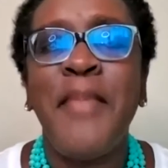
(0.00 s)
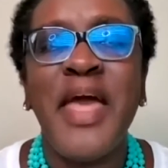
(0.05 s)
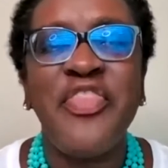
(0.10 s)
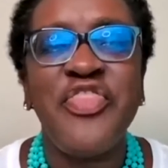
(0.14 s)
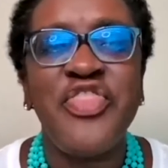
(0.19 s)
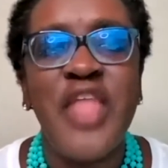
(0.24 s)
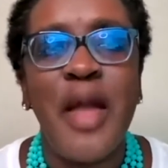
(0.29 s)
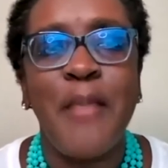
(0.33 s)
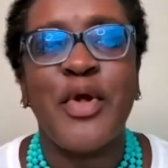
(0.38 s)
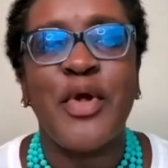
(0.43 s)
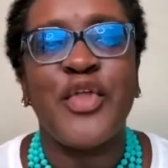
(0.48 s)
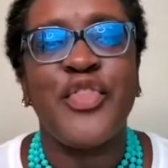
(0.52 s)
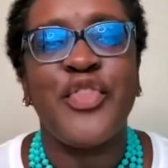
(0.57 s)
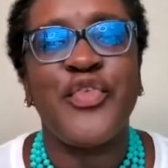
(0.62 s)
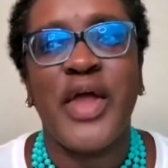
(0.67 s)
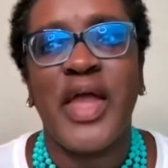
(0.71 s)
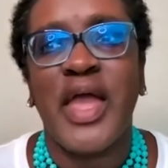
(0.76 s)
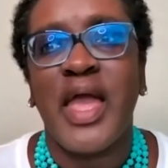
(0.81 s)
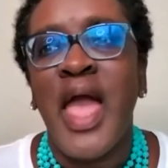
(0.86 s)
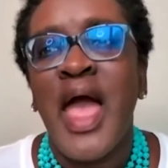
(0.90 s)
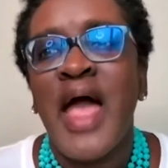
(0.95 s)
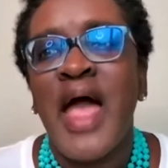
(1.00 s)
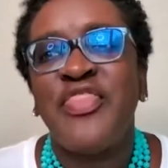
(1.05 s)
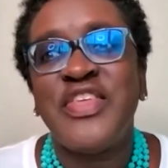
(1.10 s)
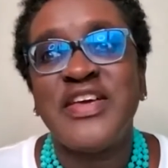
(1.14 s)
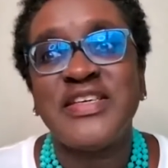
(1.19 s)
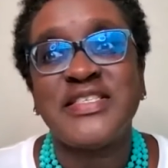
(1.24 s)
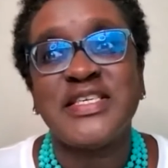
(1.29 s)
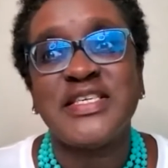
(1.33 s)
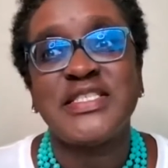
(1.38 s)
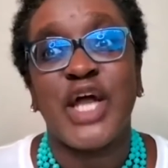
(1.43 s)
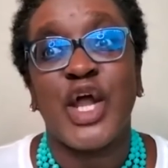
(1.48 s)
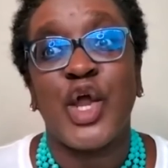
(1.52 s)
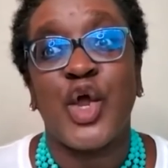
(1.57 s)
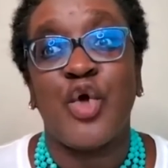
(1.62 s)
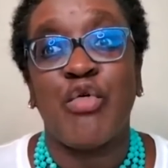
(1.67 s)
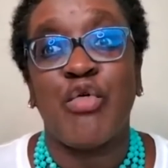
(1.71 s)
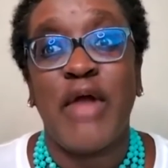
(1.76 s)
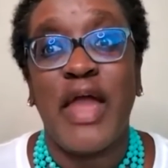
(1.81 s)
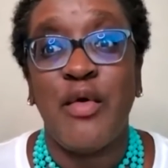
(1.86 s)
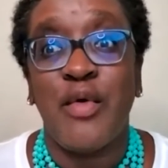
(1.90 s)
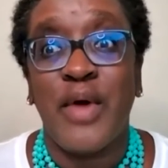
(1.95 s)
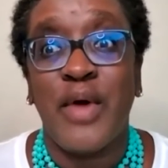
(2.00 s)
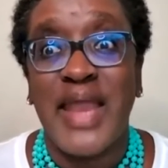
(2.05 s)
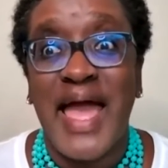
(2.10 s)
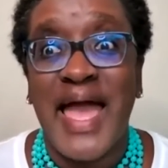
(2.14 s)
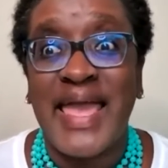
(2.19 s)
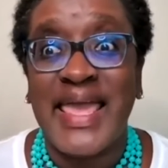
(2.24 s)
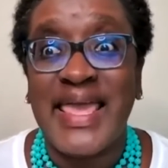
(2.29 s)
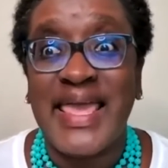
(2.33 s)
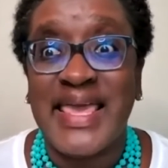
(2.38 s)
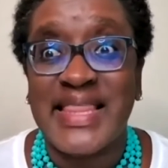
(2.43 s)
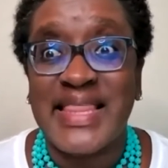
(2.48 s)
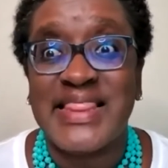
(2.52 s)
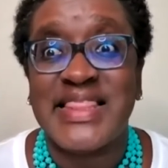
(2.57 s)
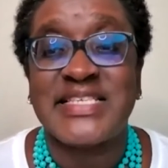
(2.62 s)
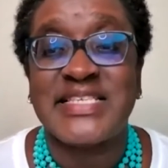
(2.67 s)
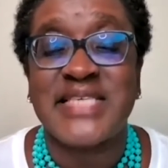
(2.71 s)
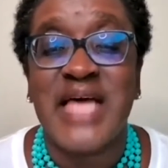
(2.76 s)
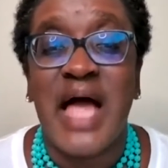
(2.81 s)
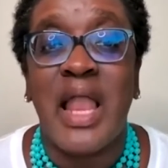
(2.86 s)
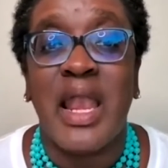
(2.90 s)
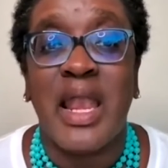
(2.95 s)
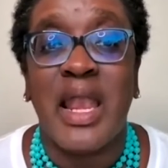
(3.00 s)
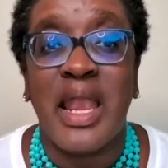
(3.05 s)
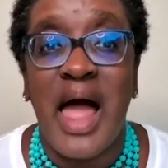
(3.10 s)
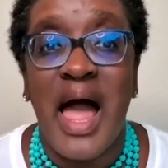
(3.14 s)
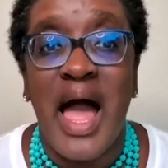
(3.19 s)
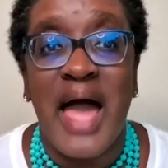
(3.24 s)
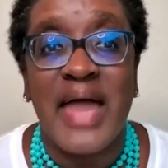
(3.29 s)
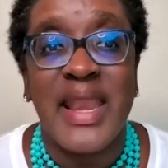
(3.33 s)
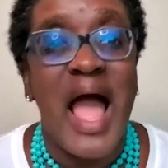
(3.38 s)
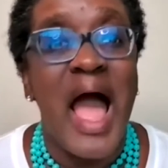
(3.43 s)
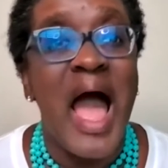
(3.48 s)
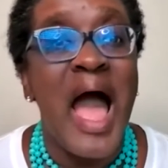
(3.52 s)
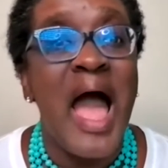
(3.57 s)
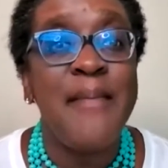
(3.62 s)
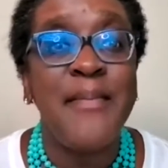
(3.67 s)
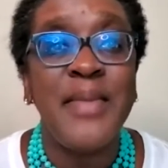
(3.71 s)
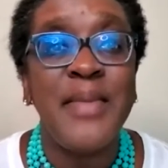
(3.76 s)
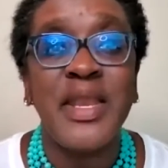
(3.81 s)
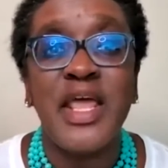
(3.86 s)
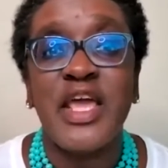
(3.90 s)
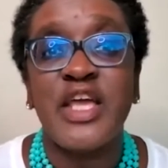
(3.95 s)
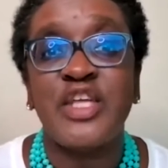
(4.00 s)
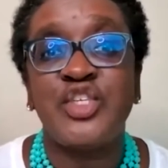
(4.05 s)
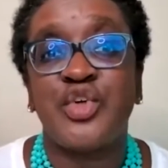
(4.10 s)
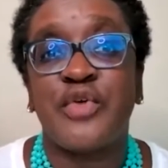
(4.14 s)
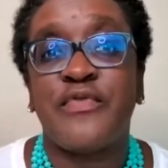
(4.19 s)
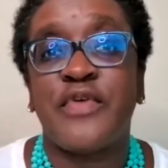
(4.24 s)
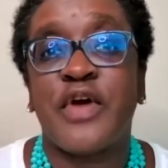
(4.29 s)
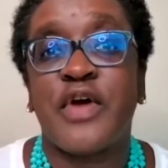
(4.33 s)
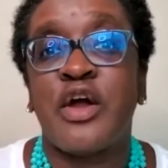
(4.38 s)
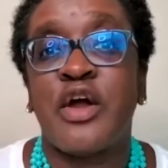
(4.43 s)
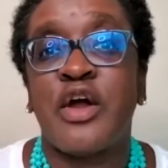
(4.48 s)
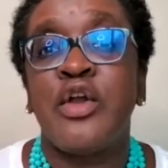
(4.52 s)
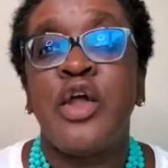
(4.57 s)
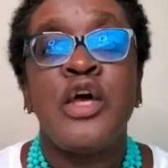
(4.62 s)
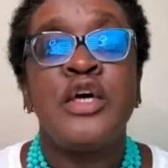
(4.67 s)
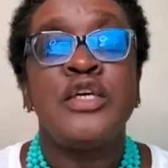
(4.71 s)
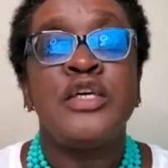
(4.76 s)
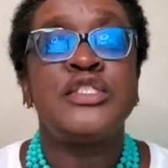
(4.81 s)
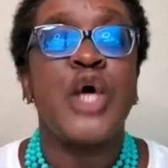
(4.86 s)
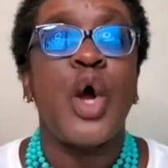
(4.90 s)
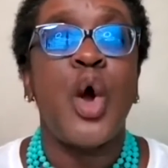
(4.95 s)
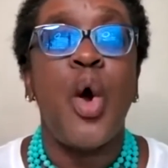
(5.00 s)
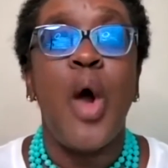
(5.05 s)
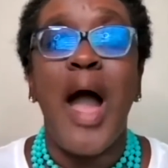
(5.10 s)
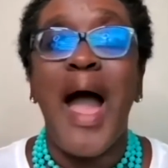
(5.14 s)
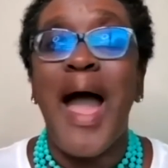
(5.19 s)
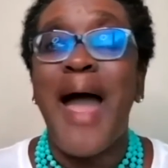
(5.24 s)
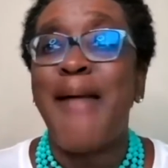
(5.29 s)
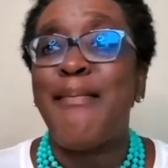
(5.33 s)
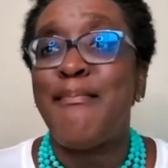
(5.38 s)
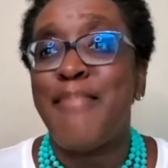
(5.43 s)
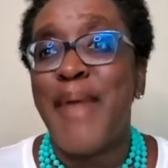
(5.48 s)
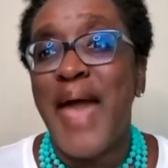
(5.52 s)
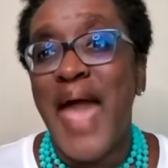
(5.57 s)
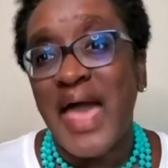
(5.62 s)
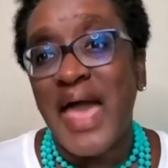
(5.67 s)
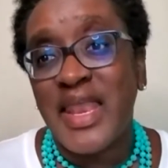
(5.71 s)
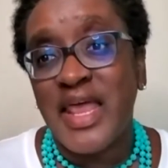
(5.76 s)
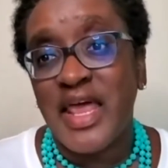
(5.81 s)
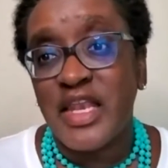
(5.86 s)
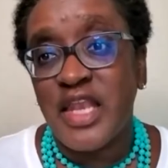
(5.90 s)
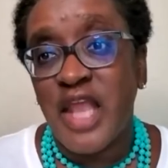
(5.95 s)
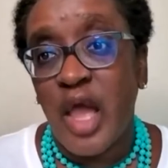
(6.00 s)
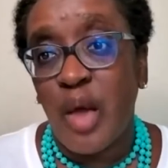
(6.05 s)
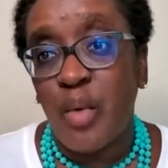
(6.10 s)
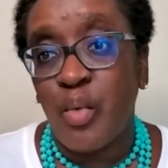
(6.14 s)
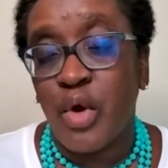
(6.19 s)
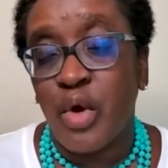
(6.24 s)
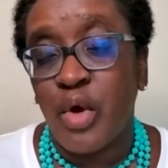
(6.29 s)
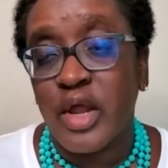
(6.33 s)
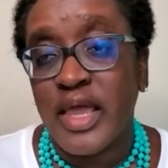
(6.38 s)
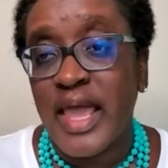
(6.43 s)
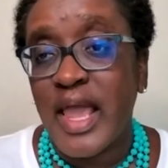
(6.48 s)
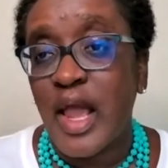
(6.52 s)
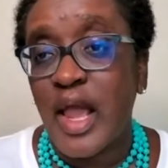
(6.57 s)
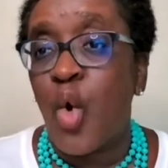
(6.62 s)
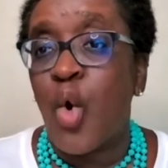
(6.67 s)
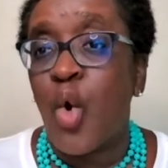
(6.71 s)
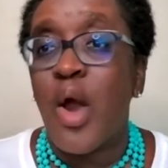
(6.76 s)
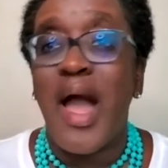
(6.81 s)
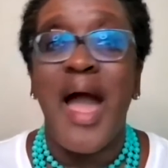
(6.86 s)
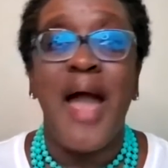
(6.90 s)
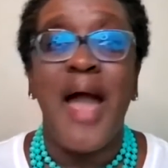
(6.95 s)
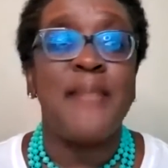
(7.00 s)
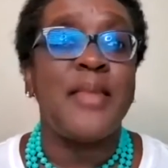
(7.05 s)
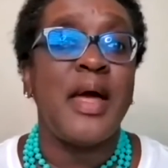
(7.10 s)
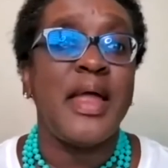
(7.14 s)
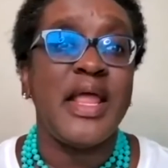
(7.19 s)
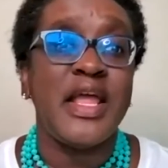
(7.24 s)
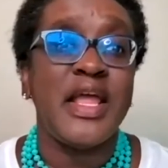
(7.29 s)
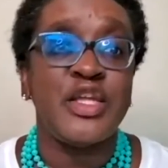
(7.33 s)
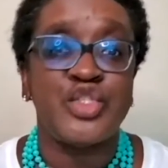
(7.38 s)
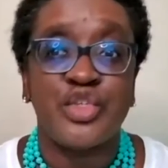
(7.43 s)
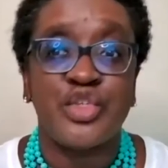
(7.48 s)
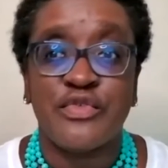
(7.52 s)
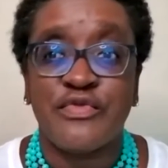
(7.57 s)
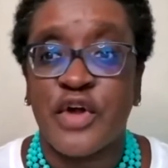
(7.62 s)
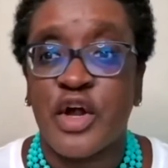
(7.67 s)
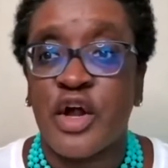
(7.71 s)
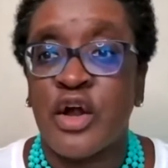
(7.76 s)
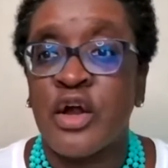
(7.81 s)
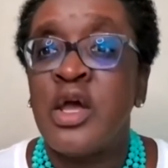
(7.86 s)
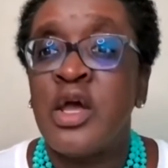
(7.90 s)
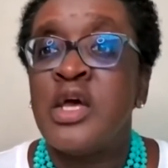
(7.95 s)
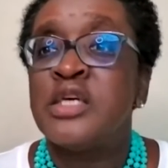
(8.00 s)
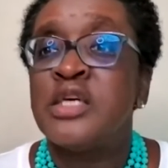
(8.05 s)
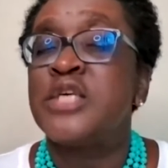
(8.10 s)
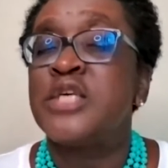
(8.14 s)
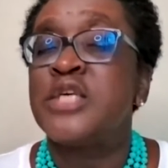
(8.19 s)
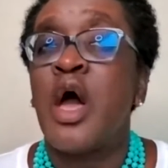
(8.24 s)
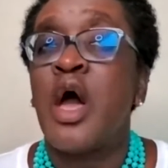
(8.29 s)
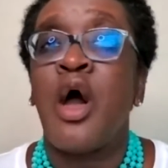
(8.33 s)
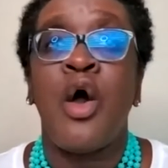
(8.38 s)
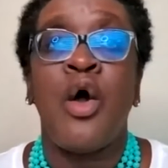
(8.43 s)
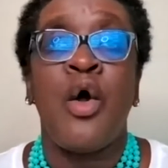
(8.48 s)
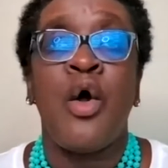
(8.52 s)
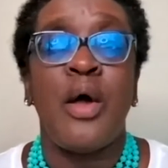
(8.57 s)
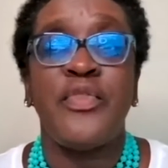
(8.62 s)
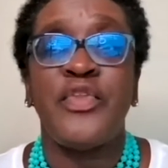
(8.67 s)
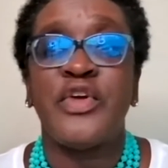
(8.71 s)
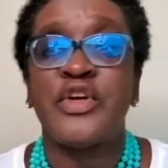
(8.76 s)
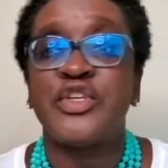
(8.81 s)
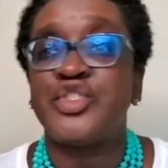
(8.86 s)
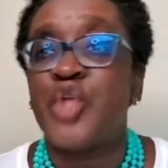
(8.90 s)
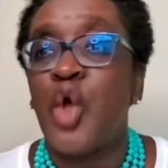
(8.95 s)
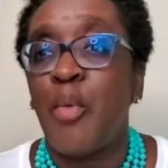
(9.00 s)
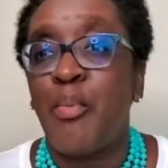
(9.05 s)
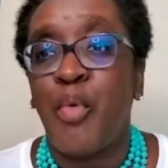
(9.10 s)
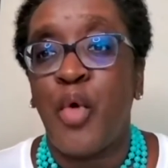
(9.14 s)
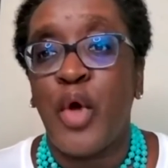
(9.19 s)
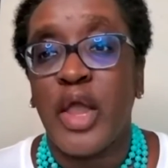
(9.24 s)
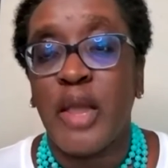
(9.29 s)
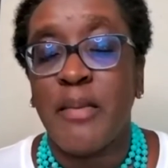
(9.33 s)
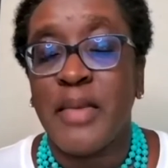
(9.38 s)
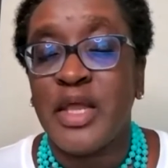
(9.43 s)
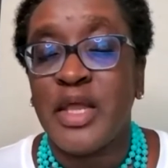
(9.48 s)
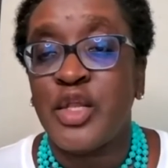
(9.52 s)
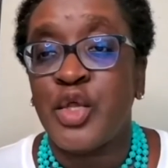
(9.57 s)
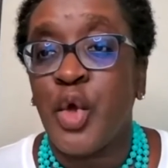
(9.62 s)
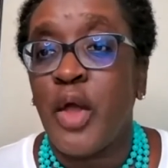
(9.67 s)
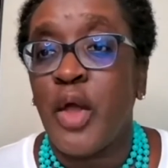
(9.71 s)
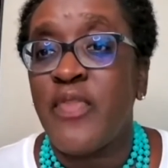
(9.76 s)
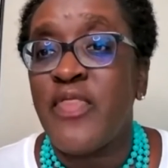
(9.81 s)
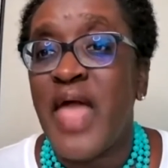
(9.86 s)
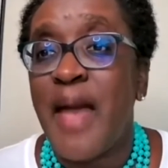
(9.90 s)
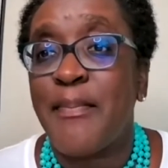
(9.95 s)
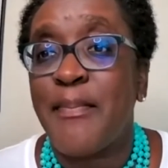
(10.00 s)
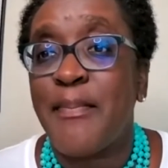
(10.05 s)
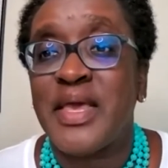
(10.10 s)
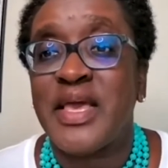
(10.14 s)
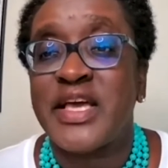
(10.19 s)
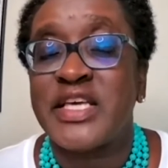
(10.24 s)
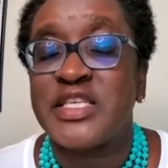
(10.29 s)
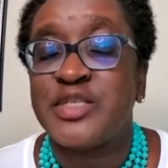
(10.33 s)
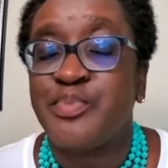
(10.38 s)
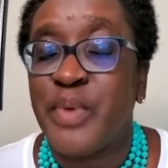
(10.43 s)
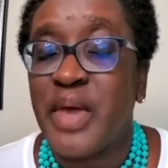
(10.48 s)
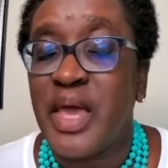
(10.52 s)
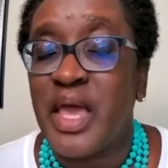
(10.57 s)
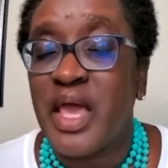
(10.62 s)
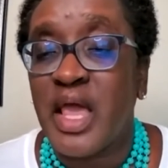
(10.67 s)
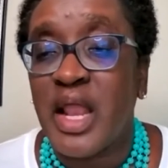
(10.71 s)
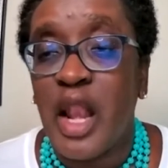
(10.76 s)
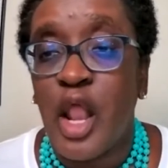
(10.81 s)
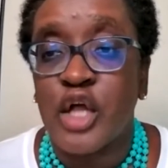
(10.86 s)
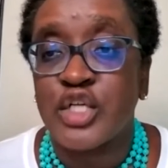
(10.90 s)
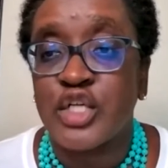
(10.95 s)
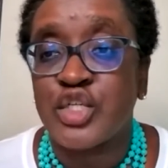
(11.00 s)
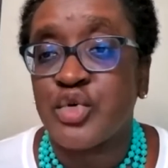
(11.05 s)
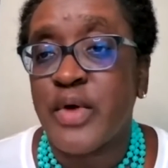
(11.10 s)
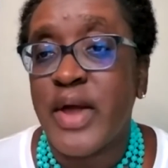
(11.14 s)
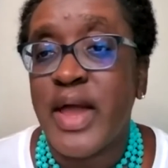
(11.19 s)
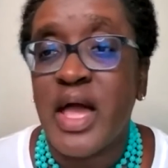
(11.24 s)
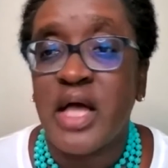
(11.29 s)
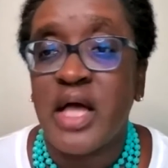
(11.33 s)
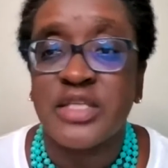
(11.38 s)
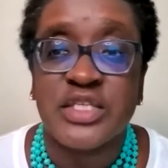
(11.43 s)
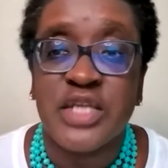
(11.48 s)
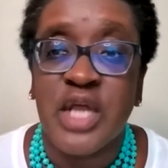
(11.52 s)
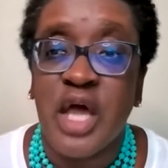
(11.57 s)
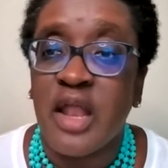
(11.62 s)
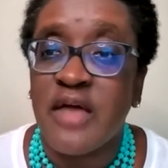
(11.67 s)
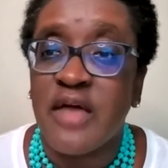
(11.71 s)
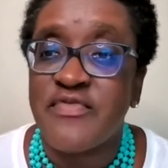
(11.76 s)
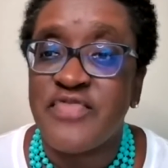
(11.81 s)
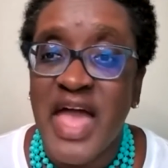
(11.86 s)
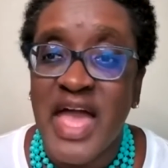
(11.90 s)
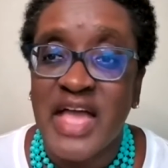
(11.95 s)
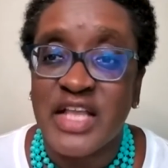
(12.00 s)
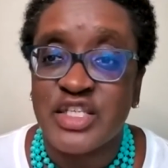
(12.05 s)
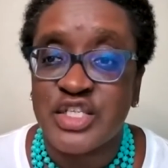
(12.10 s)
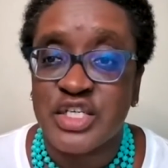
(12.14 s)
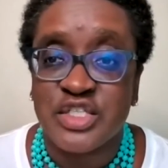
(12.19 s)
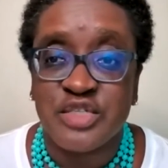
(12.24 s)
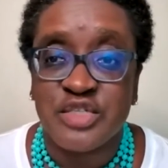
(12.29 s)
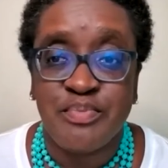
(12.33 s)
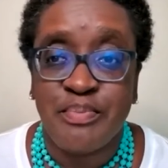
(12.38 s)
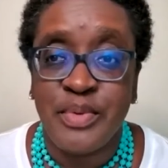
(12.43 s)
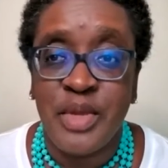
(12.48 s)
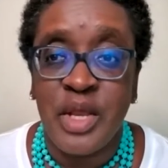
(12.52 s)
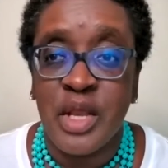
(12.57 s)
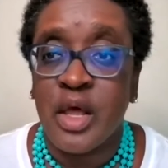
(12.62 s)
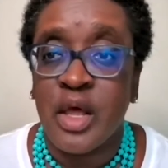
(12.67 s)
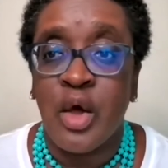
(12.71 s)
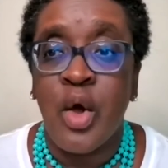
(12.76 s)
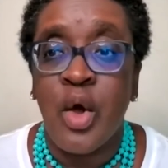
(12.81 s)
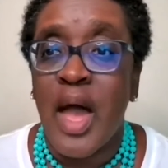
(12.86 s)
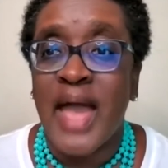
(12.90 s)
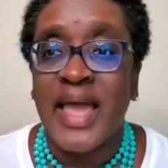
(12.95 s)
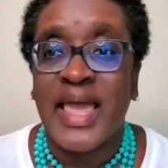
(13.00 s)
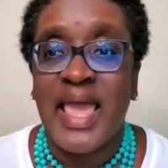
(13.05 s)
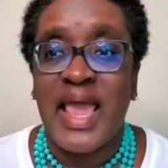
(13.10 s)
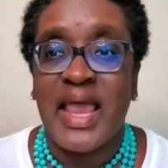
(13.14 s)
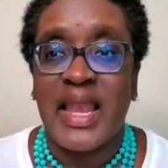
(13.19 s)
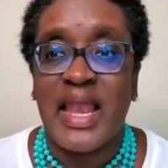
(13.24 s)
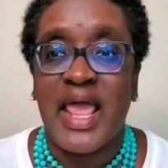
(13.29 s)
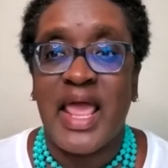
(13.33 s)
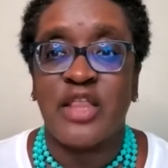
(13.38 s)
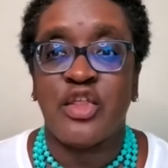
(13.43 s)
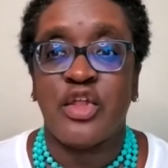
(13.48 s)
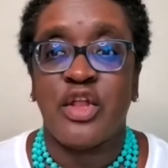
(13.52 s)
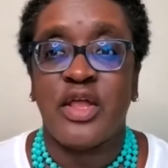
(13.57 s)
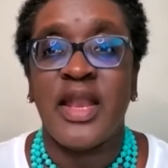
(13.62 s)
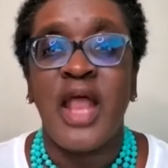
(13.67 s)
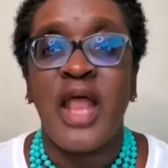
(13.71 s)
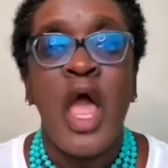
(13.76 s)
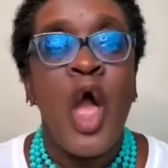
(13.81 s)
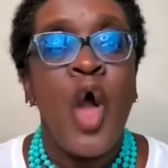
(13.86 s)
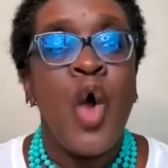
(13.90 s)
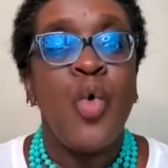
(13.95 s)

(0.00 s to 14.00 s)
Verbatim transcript: myth number three. This is a great one. I get this a lot. I'm an introvert, so I'm bad at networking, or I'm an introvert, so there's no point in me doing that because being in large crowds and all of that just, you know, I can't handle it.